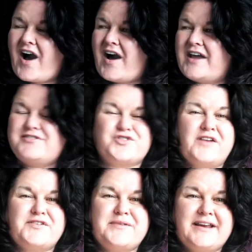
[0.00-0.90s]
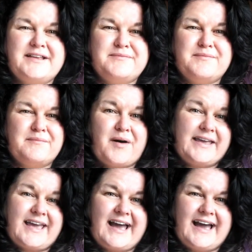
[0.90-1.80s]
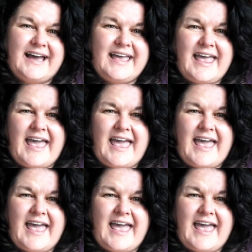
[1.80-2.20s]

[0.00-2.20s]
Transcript: I'd drive around in my car